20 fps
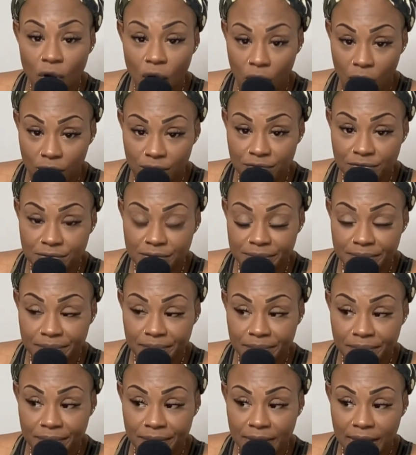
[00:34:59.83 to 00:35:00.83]
off,
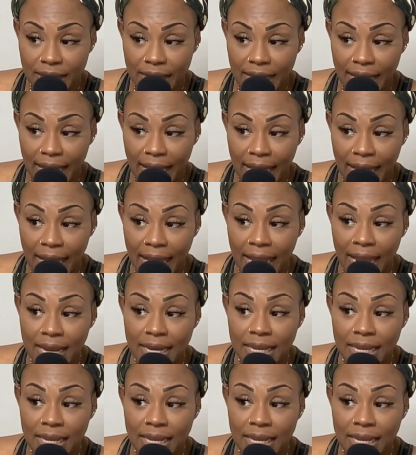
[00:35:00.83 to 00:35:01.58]
and